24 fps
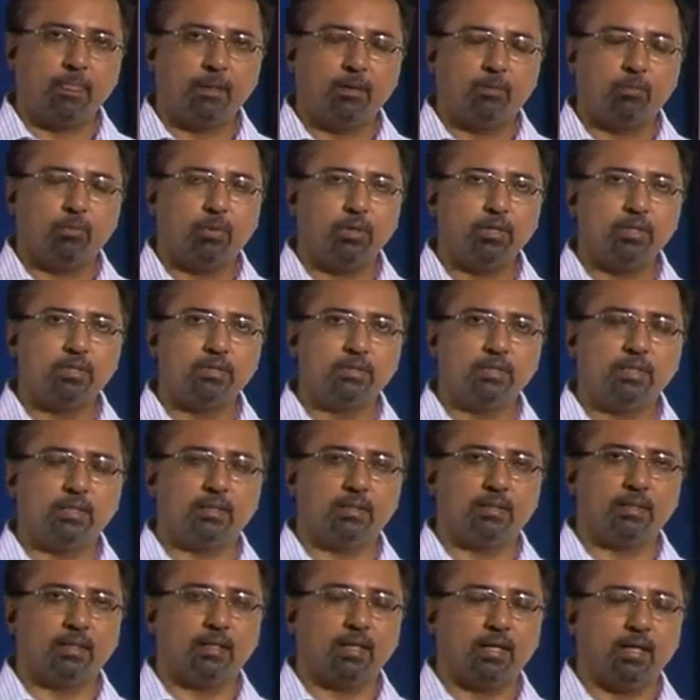what is it
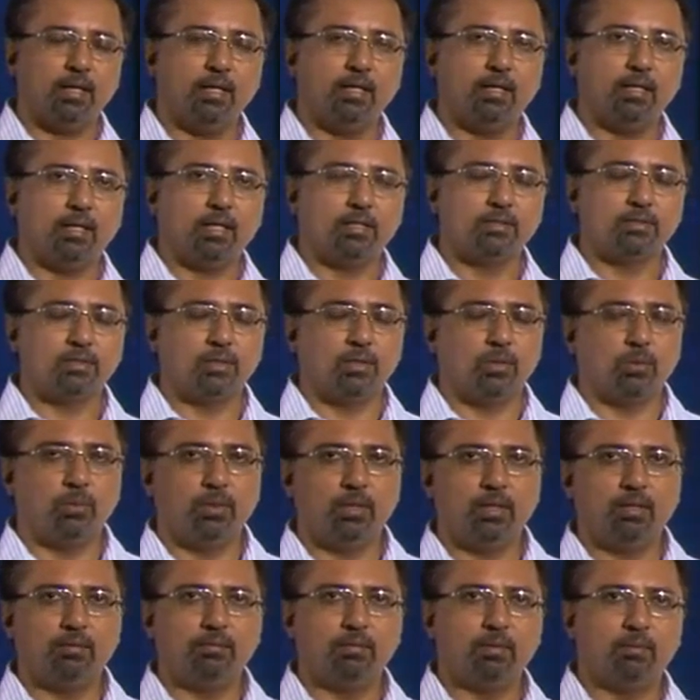that I as a lower
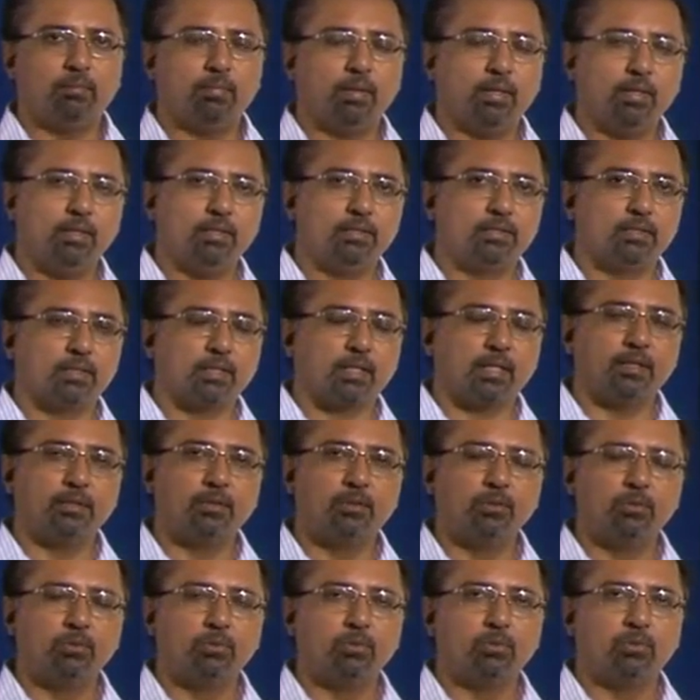level manager can
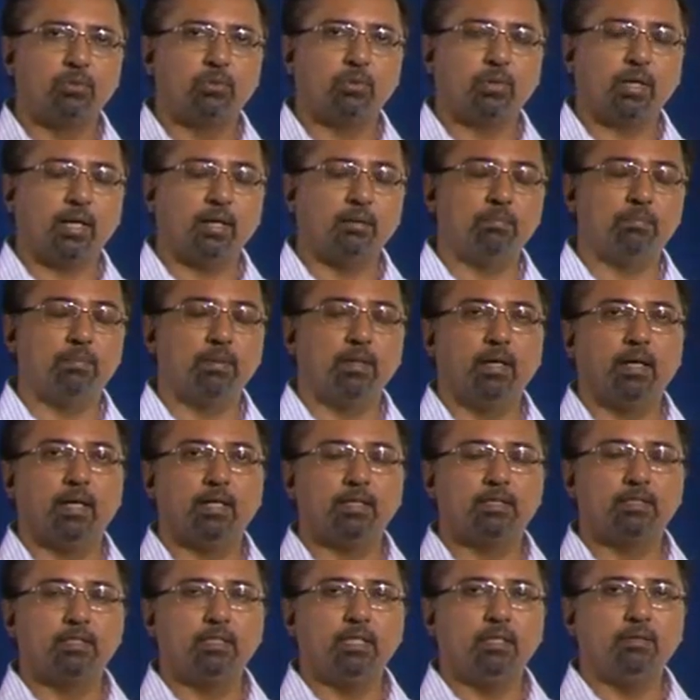do to help
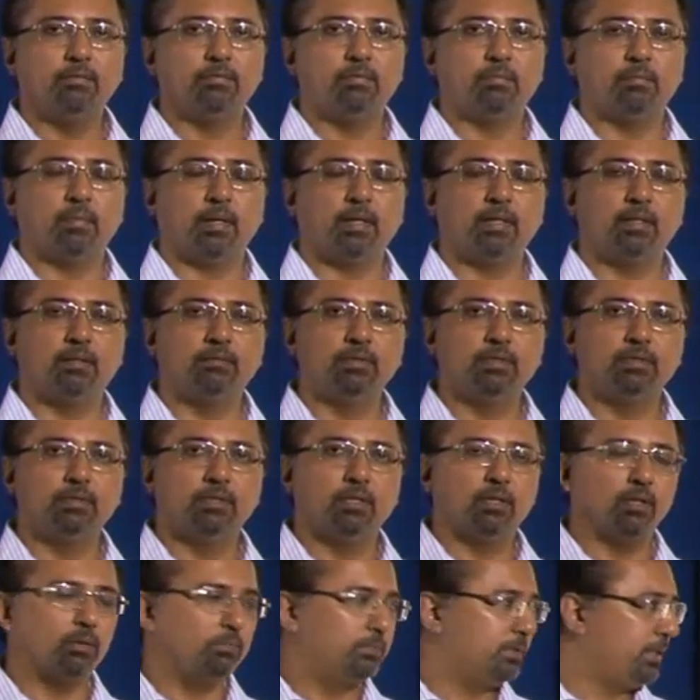achieve my
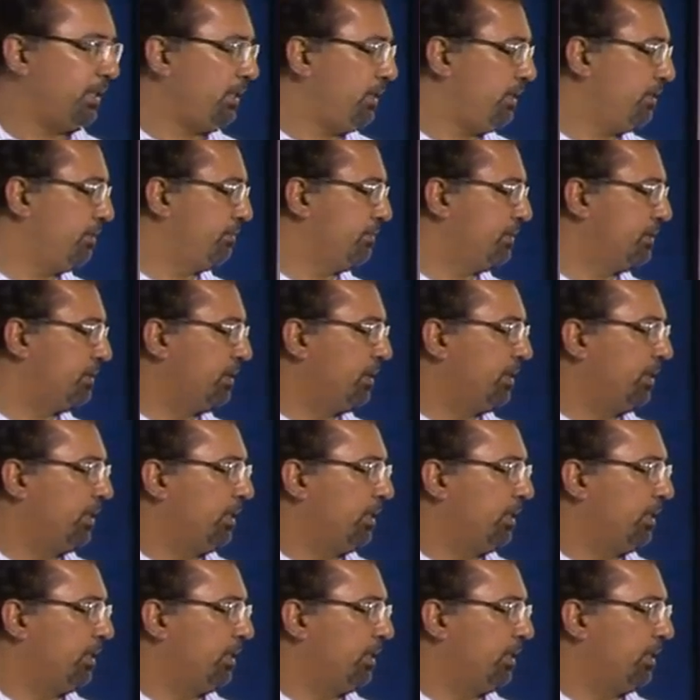divisional objectives?